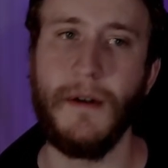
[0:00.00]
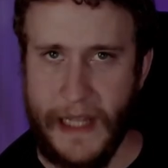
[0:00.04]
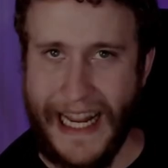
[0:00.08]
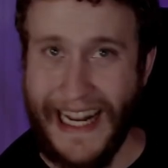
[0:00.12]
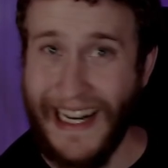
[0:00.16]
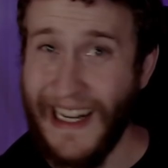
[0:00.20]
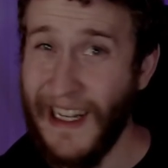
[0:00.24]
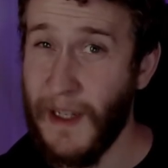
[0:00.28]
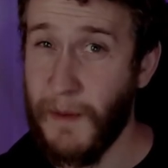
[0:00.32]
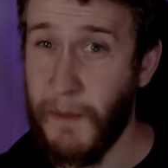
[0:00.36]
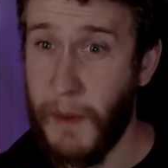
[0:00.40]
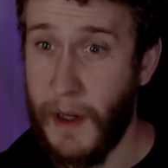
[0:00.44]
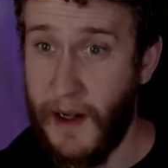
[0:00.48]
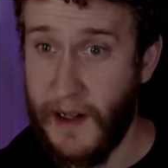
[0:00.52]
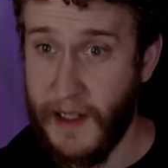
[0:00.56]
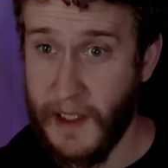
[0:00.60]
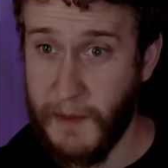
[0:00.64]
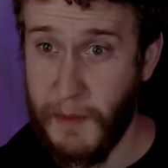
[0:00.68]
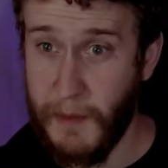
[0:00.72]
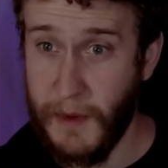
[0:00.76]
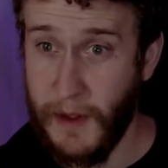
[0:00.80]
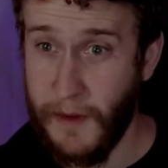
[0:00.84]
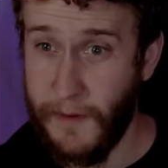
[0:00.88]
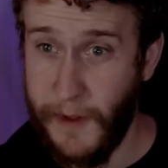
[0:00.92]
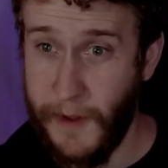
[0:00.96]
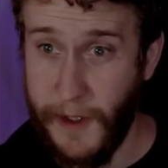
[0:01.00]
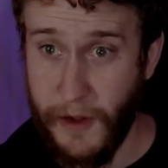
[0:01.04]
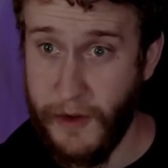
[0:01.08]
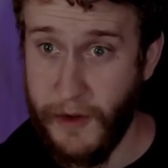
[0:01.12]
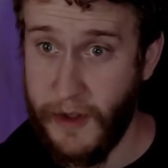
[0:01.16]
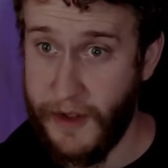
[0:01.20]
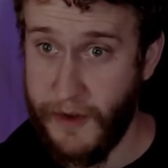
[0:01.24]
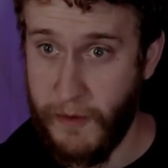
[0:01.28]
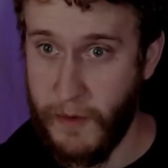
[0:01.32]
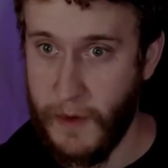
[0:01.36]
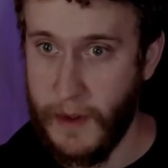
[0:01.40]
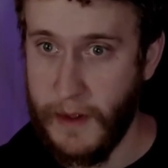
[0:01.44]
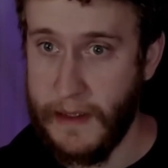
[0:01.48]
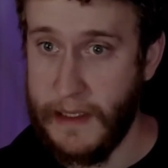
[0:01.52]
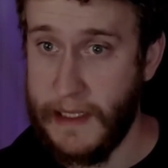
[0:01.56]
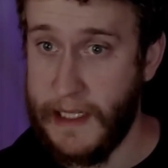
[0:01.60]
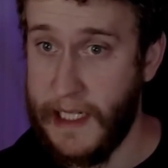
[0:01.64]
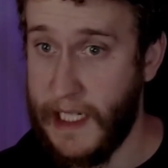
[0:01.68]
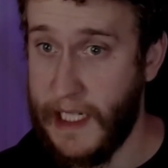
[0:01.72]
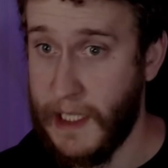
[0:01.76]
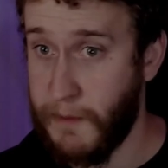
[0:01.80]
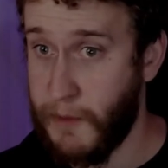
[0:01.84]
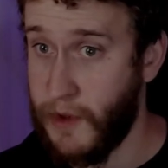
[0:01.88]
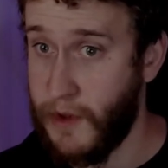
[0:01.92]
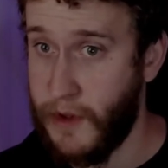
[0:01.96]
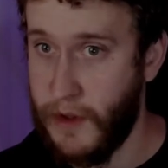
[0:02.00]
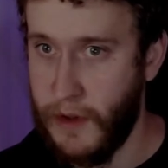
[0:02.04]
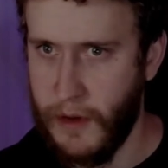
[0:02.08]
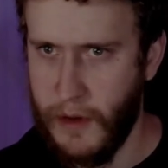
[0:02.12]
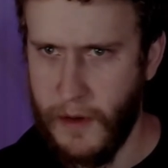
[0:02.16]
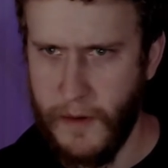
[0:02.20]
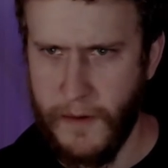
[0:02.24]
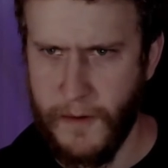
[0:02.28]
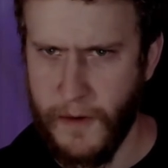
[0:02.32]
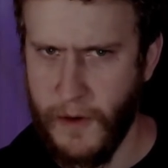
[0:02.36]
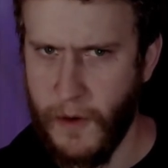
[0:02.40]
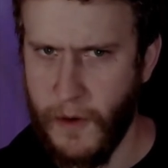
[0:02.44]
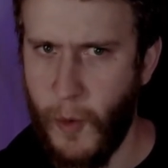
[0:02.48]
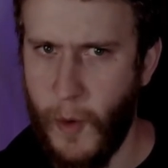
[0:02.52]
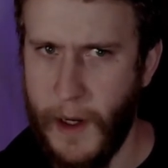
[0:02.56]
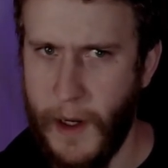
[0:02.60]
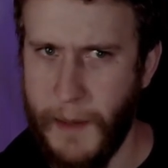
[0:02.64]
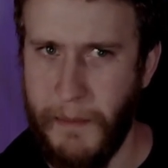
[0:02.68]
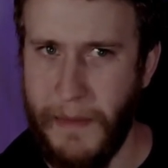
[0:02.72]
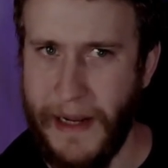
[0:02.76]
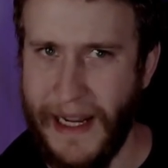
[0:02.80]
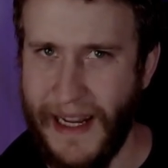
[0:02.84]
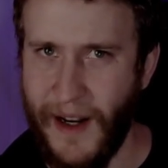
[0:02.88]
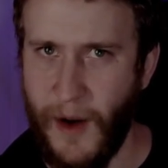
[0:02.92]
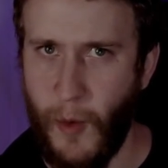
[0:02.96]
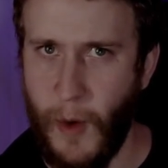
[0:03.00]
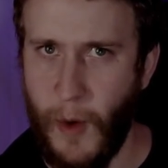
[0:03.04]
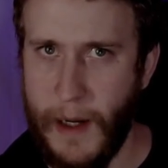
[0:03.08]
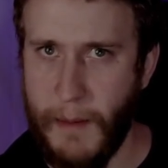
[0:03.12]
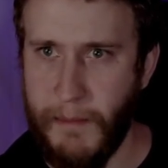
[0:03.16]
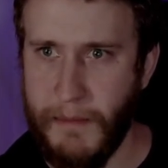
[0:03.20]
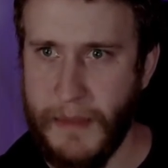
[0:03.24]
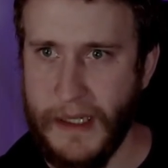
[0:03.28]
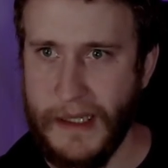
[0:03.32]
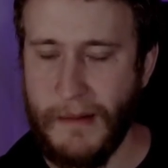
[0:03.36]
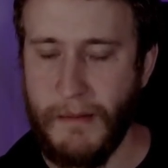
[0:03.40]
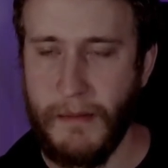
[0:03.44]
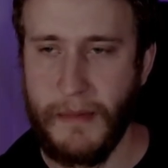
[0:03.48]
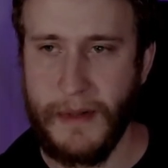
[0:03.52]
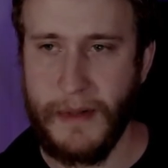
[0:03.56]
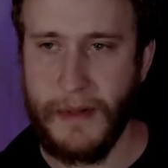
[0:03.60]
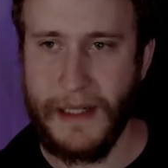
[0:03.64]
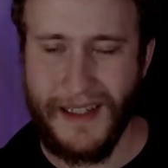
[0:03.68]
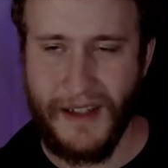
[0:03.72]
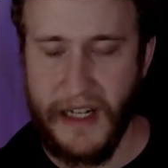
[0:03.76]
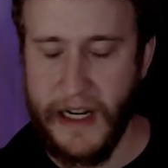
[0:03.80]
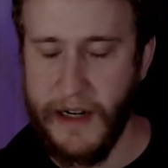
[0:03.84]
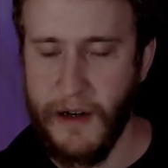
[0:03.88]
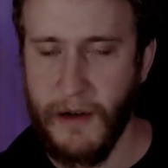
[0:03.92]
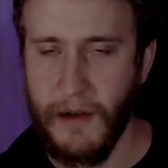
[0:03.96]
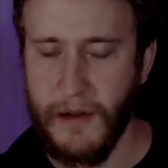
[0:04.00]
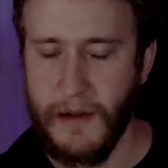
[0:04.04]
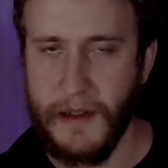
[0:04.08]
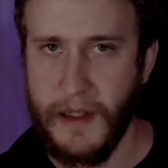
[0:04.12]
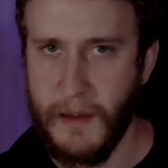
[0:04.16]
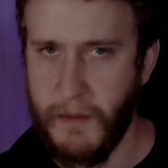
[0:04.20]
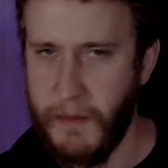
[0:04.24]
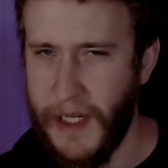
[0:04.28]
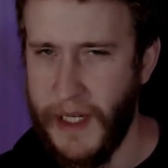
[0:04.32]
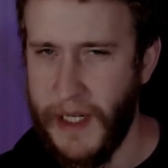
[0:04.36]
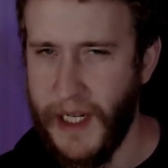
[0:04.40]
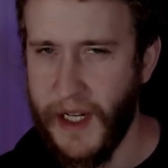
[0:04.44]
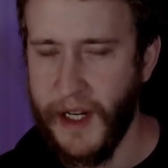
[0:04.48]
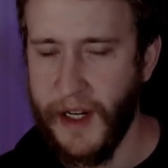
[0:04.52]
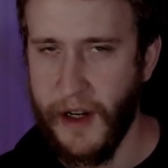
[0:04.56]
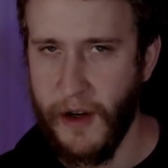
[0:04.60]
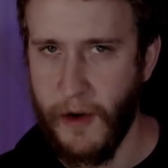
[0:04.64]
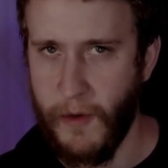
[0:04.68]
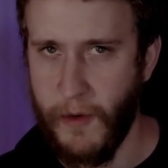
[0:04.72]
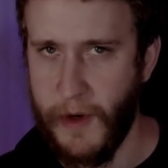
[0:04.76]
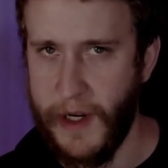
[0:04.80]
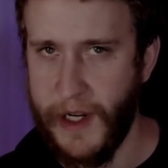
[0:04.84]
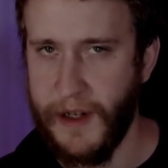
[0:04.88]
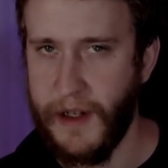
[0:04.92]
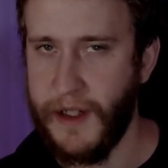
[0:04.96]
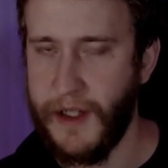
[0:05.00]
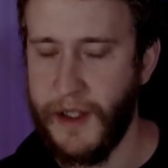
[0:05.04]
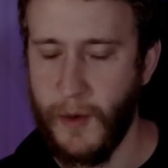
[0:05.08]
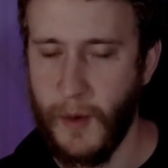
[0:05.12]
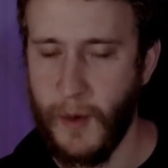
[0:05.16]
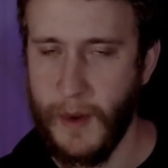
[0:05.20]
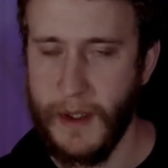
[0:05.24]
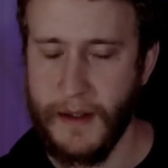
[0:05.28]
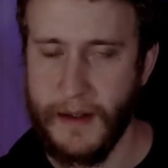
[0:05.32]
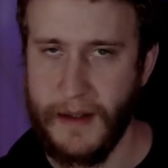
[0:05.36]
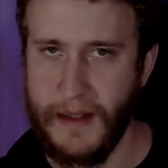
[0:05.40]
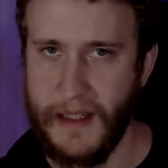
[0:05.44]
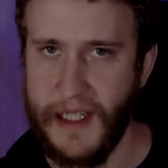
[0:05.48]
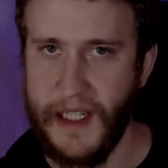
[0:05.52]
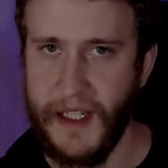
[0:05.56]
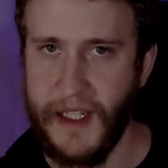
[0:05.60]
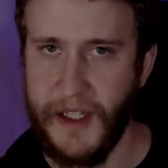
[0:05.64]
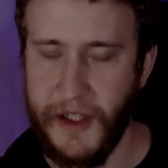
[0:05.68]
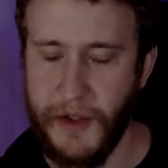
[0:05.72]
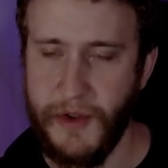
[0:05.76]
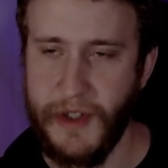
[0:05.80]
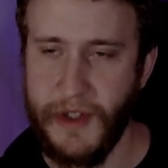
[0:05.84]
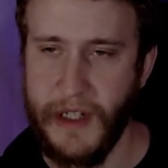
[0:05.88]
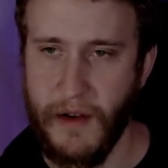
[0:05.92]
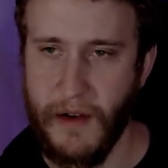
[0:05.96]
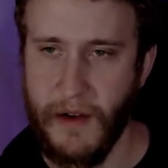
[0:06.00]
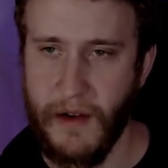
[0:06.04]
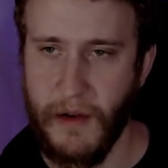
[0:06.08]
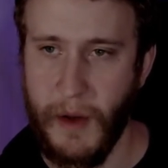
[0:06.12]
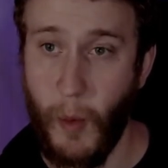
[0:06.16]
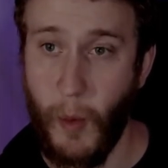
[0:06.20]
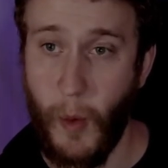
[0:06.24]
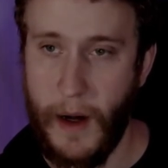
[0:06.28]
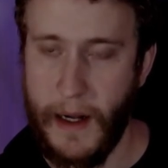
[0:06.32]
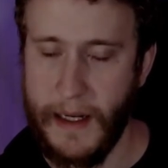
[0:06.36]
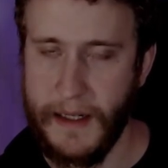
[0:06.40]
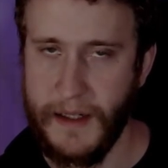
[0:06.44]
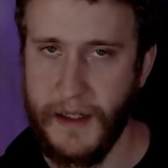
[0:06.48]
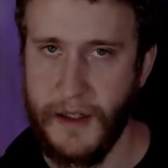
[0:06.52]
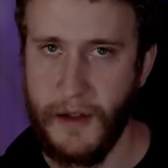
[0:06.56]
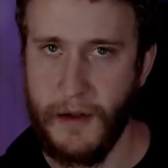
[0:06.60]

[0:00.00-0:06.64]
It is possible if you're just really desperate to go for a one mana weapon, but generally speaking in Arena, you will see, and you generally want